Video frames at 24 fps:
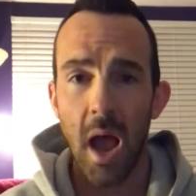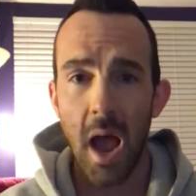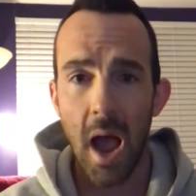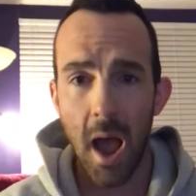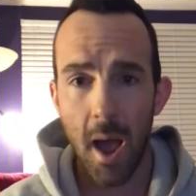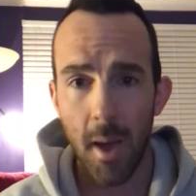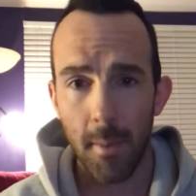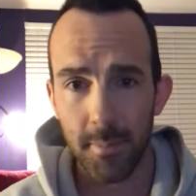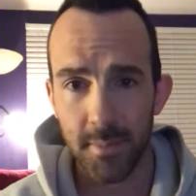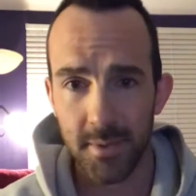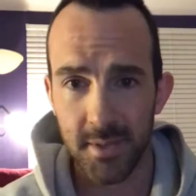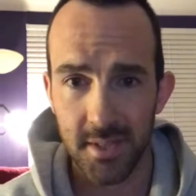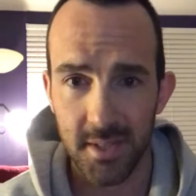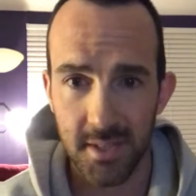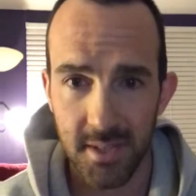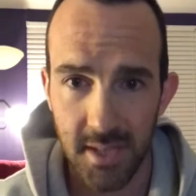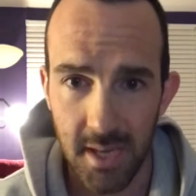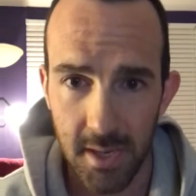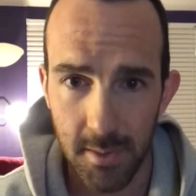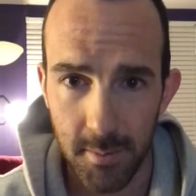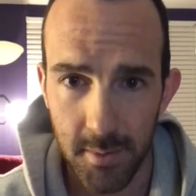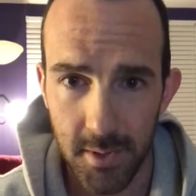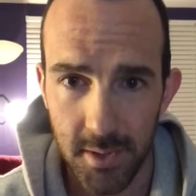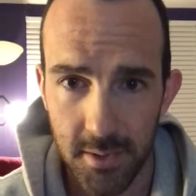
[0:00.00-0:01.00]
Opposite
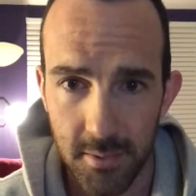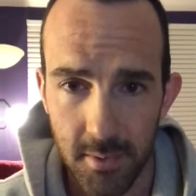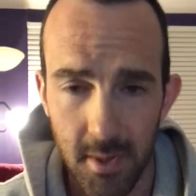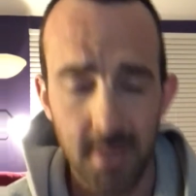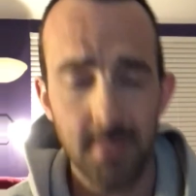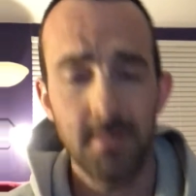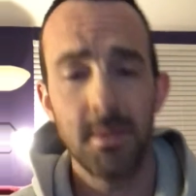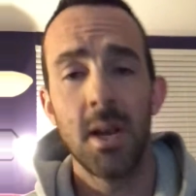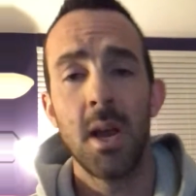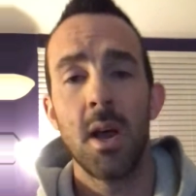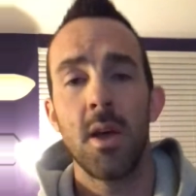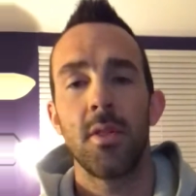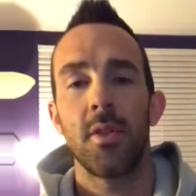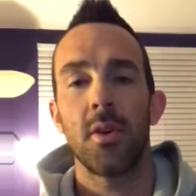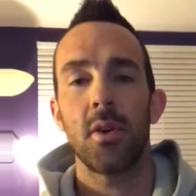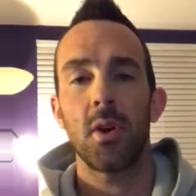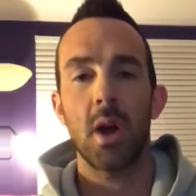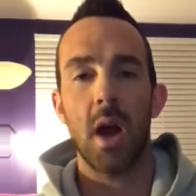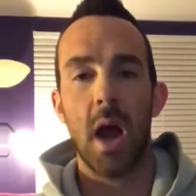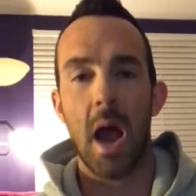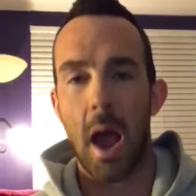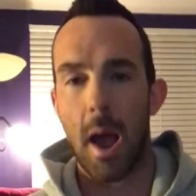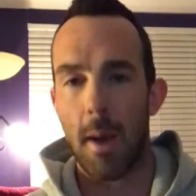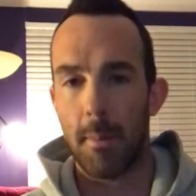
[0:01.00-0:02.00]
statements, right?
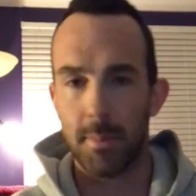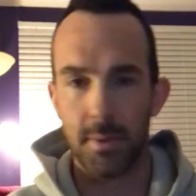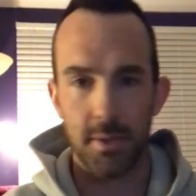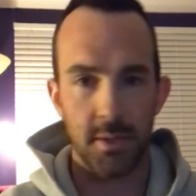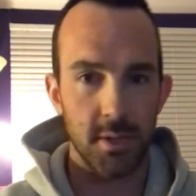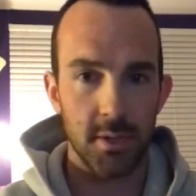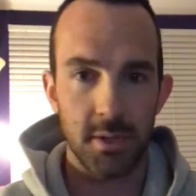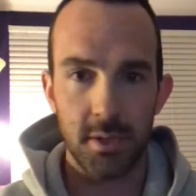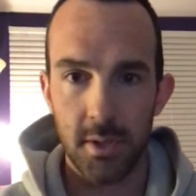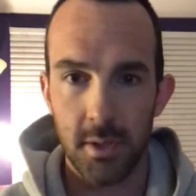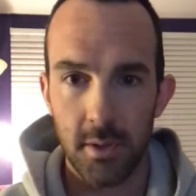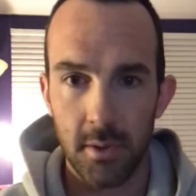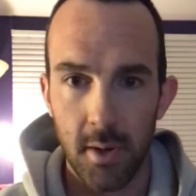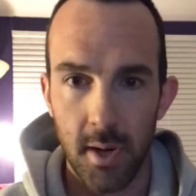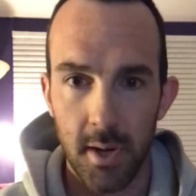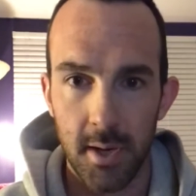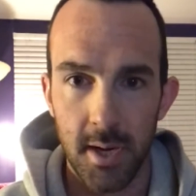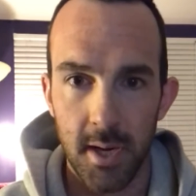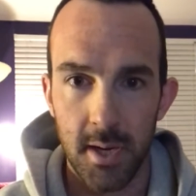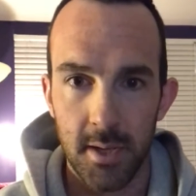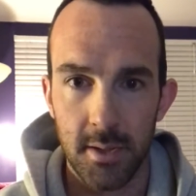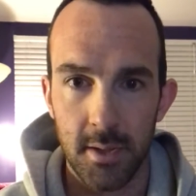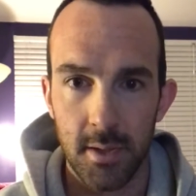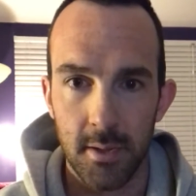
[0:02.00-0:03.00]
They're opposite to the
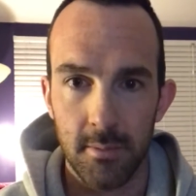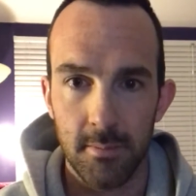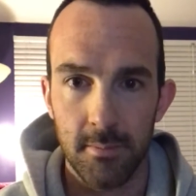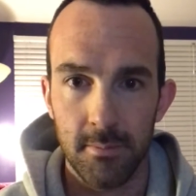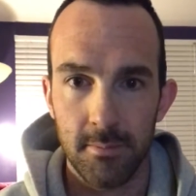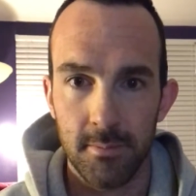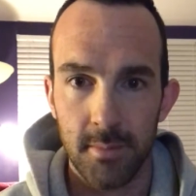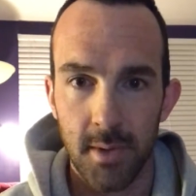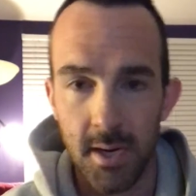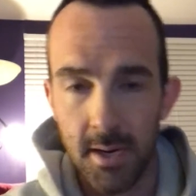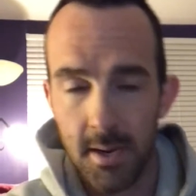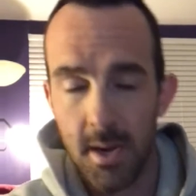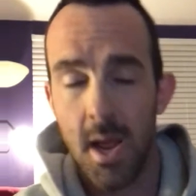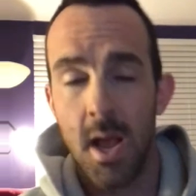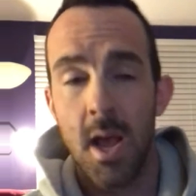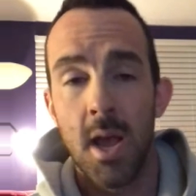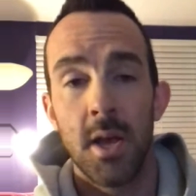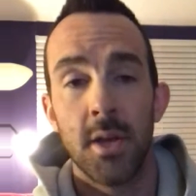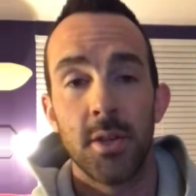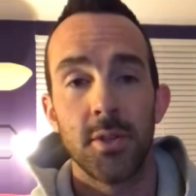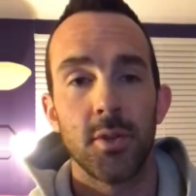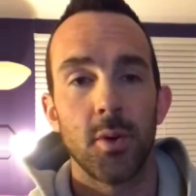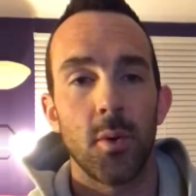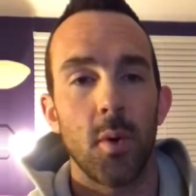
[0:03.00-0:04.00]
correct answer, right?
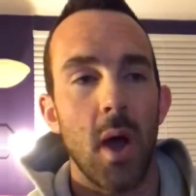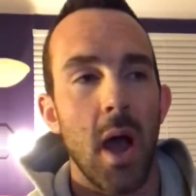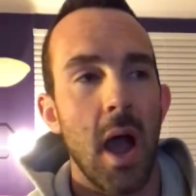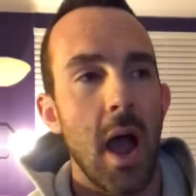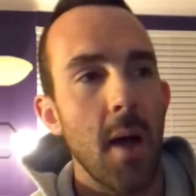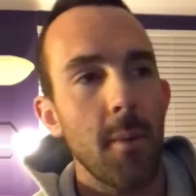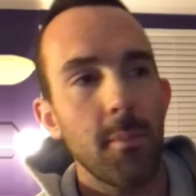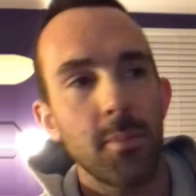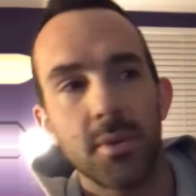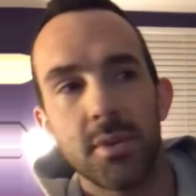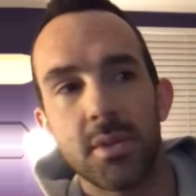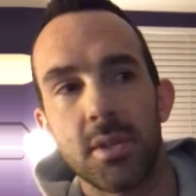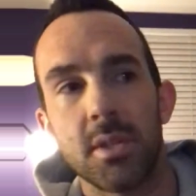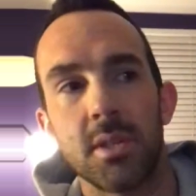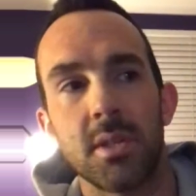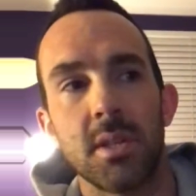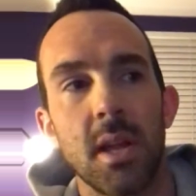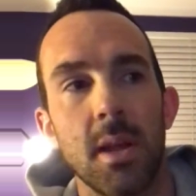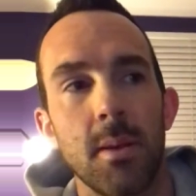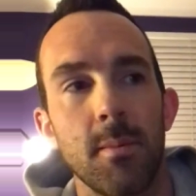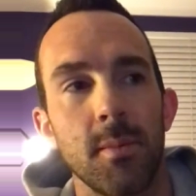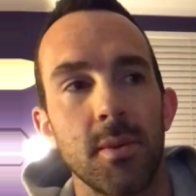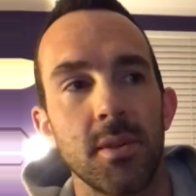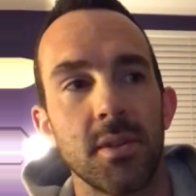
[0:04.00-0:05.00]
So opposite
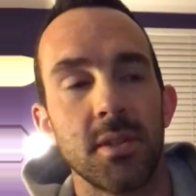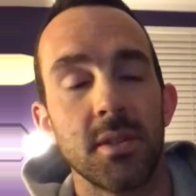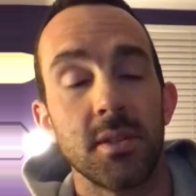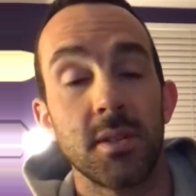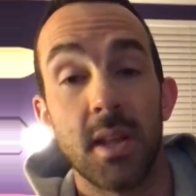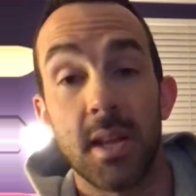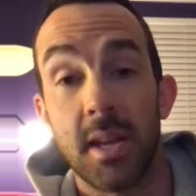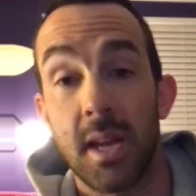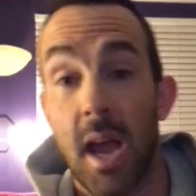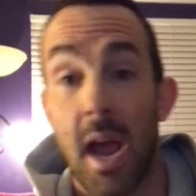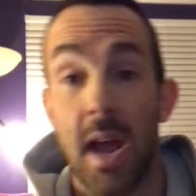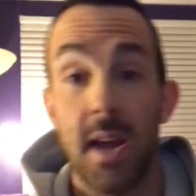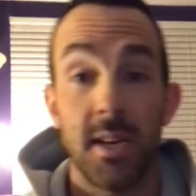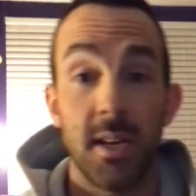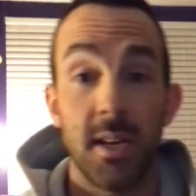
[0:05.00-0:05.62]
statements is like I